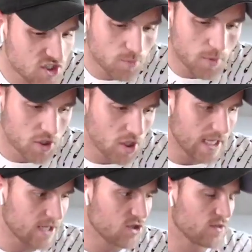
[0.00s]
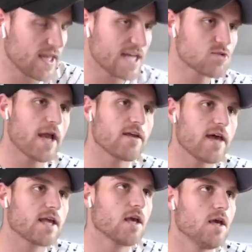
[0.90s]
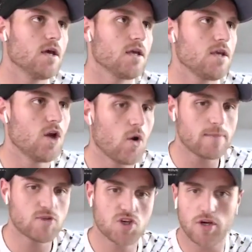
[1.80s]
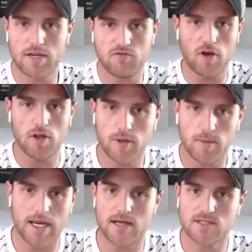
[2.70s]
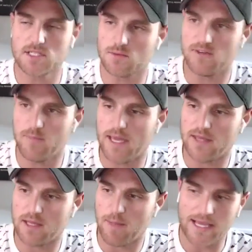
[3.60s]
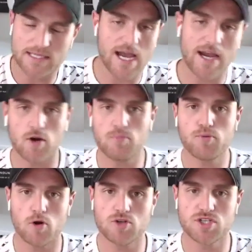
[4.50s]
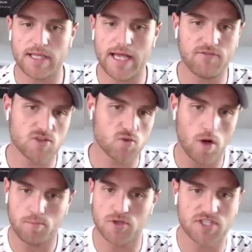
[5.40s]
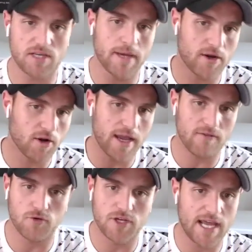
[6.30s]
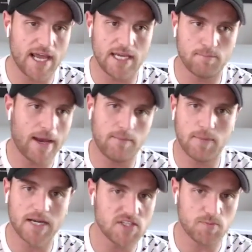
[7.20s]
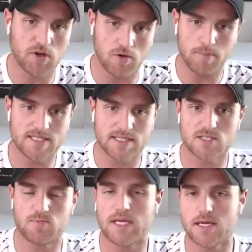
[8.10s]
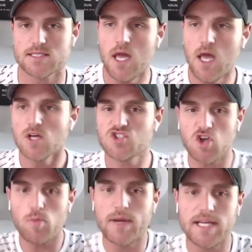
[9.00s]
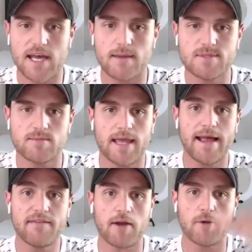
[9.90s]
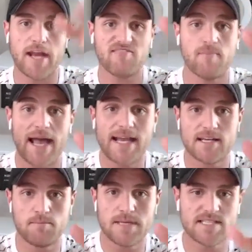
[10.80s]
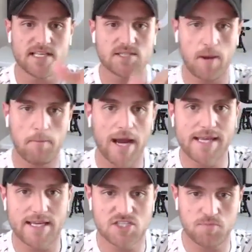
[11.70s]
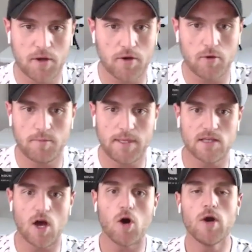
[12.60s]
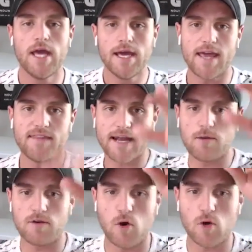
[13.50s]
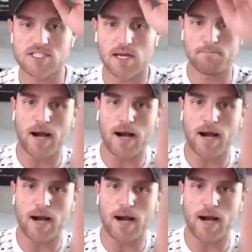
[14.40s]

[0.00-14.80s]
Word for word: super good. And dude, that's why like, you know, I'm sure in following me now since we've met, like my entire approach to life is 1% better every day in mind, body, spirit, business. Because so many times in my life, I would have mind and business, but body and spirit would be low. And then I would focus yeah, on yeah,